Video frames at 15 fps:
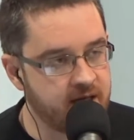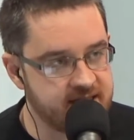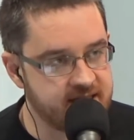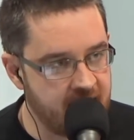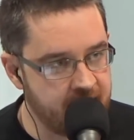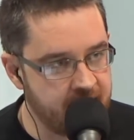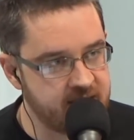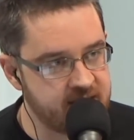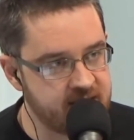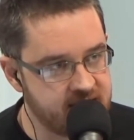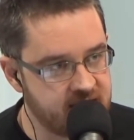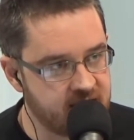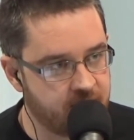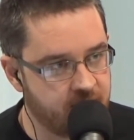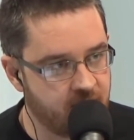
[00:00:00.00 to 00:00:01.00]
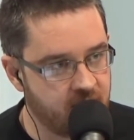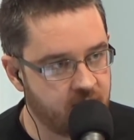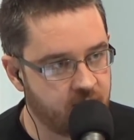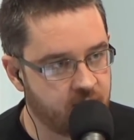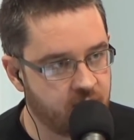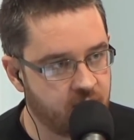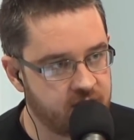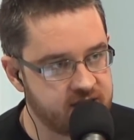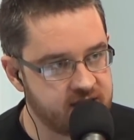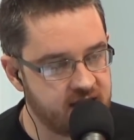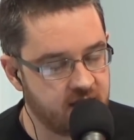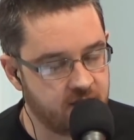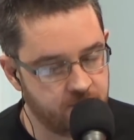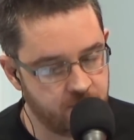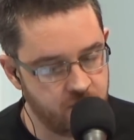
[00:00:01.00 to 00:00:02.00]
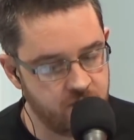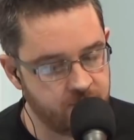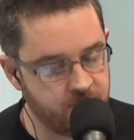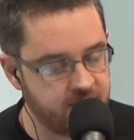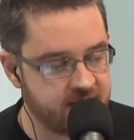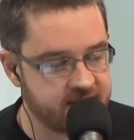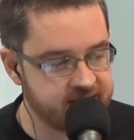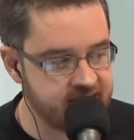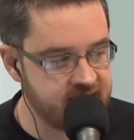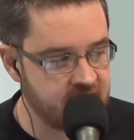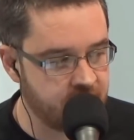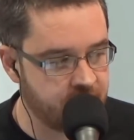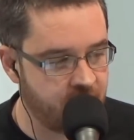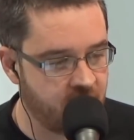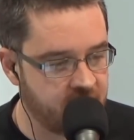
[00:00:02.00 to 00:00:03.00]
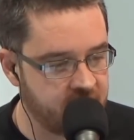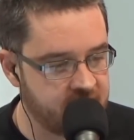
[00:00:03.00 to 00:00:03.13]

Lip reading: He's happy to sit in the pocket with guys. He'll move, but he'll sit in the pocket.